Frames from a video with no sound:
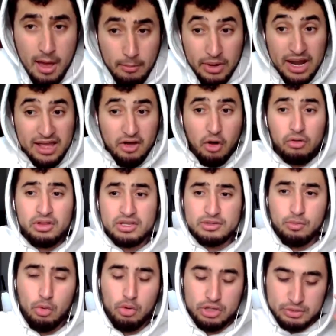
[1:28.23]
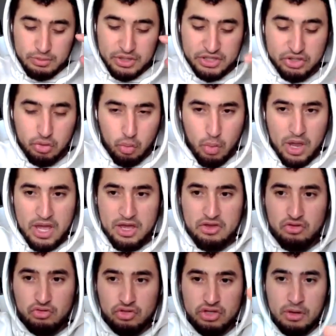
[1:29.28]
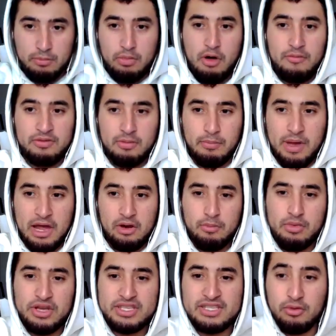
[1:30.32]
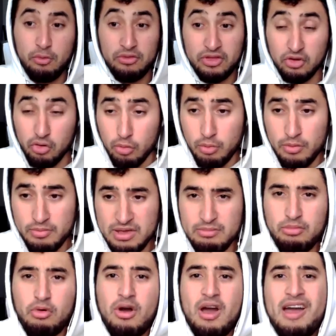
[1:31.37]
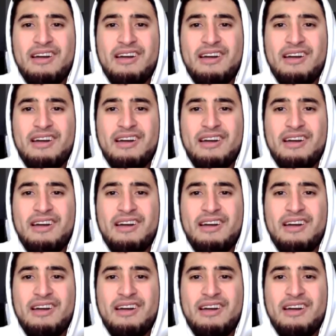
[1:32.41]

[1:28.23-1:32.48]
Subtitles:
But I call it sports because the way you jump off the battle bus with a group of people